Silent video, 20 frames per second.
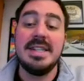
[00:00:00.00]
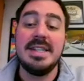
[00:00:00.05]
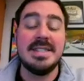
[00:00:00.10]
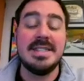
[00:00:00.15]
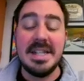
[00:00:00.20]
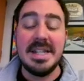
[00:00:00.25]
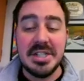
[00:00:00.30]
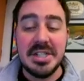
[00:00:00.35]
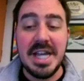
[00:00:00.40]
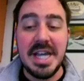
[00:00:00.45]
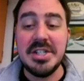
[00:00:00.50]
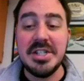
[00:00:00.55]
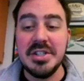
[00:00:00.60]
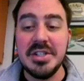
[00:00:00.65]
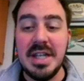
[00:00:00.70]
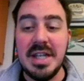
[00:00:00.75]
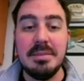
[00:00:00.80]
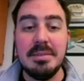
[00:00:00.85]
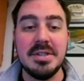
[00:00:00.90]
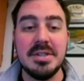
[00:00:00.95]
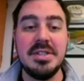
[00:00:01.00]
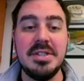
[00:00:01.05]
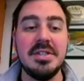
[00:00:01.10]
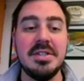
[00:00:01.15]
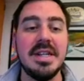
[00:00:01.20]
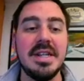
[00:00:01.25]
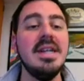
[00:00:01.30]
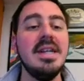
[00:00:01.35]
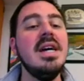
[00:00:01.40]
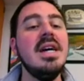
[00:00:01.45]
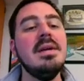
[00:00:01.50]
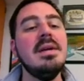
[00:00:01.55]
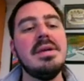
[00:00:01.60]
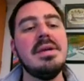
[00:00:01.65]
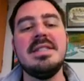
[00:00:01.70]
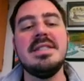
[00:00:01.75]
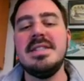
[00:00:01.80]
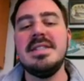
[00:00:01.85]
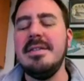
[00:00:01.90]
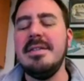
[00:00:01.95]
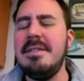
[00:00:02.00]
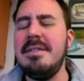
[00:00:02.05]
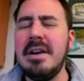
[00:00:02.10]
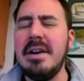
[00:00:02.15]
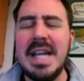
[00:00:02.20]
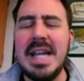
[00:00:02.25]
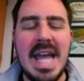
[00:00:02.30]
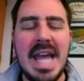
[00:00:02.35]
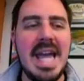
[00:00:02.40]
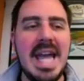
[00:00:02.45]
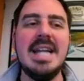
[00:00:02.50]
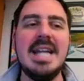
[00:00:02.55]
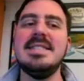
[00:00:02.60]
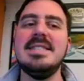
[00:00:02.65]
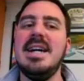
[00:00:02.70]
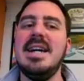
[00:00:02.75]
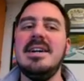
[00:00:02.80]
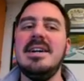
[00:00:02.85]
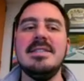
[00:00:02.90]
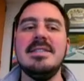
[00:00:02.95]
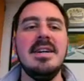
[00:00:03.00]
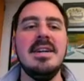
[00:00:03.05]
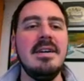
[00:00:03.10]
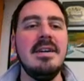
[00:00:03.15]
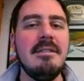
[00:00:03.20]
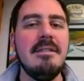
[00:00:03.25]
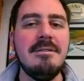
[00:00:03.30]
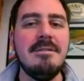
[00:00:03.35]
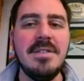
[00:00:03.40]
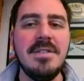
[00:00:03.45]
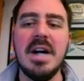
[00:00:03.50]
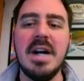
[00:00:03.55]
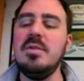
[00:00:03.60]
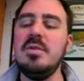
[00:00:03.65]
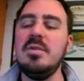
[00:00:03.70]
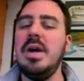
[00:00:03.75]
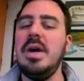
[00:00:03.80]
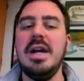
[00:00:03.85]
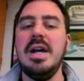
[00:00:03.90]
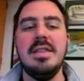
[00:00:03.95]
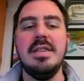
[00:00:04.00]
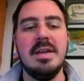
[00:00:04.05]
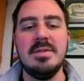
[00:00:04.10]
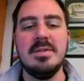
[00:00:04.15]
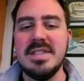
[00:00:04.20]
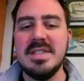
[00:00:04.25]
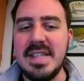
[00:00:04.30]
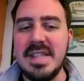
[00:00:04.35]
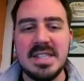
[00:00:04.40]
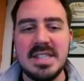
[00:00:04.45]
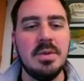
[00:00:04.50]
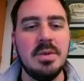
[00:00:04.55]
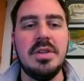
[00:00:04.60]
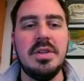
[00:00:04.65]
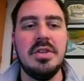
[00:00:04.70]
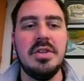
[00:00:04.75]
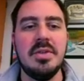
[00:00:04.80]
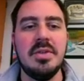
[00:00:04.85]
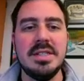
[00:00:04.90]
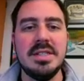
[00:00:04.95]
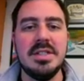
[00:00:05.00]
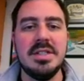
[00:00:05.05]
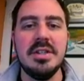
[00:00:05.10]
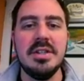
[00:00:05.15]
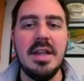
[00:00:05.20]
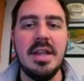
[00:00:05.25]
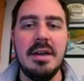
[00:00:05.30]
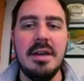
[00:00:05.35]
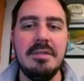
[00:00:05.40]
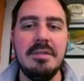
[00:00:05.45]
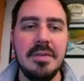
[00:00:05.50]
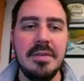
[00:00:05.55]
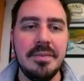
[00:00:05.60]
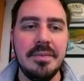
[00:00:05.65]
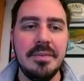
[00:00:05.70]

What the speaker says: It's an educational opportunity, but it's in a very hands-on, fun way that sticks with you the rest of your life.